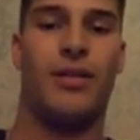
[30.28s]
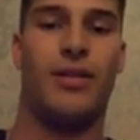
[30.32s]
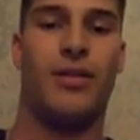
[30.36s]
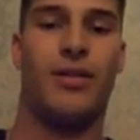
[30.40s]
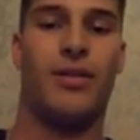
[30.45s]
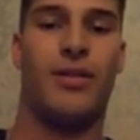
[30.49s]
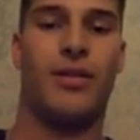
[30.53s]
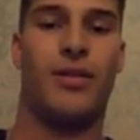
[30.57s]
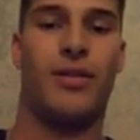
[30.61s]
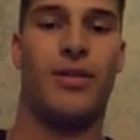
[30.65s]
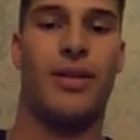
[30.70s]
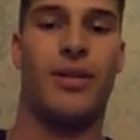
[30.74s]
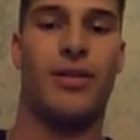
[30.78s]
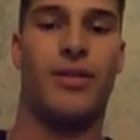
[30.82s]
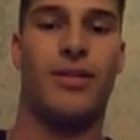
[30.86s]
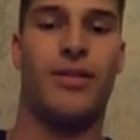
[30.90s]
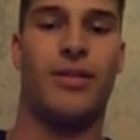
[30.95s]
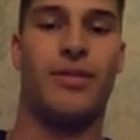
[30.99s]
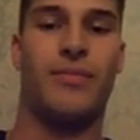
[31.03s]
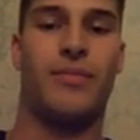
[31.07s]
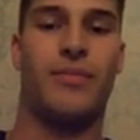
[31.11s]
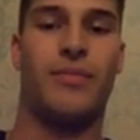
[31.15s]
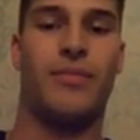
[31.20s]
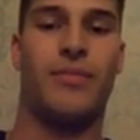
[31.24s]
Not a question,
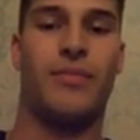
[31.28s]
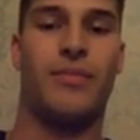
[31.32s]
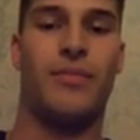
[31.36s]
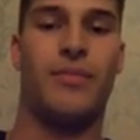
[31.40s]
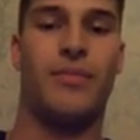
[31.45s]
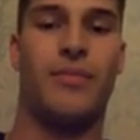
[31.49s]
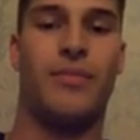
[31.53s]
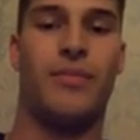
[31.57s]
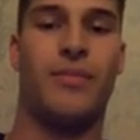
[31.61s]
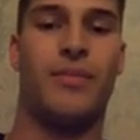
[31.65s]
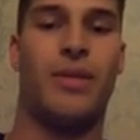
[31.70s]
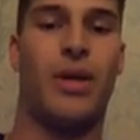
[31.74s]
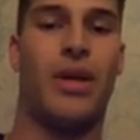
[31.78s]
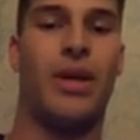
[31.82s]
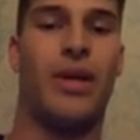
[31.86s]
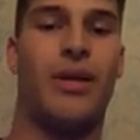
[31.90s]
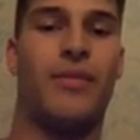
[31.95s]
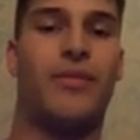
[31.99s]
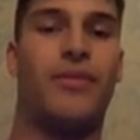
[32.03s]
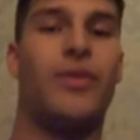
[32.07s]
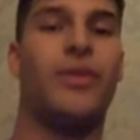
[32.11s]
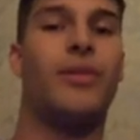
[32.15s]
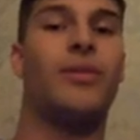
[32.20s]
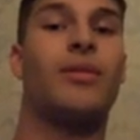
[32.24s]
but I love
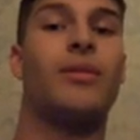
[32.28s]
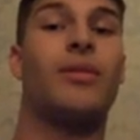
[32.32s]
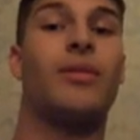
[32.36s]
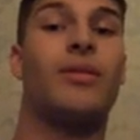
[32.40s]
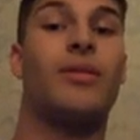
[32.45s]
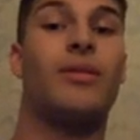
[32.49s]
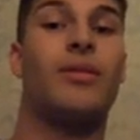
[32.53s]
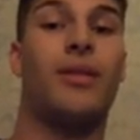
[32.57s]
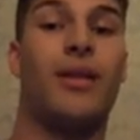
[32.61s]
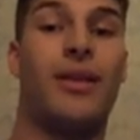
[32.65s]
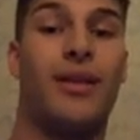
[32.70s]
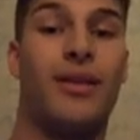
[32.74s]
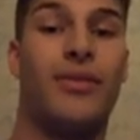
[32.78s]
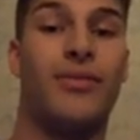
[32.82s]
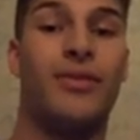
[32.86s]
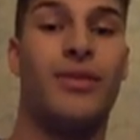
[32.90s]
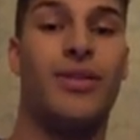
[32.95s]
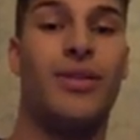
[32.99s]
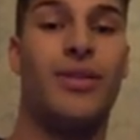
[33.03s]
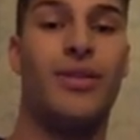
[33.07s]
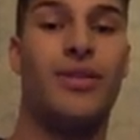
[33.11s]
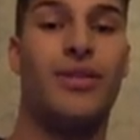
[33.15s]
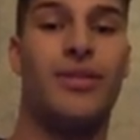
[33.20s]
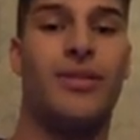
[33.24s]
you. I love you
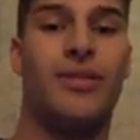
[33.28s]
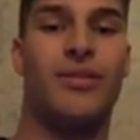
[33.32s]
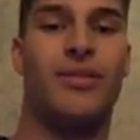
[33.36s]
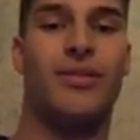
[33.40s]
too.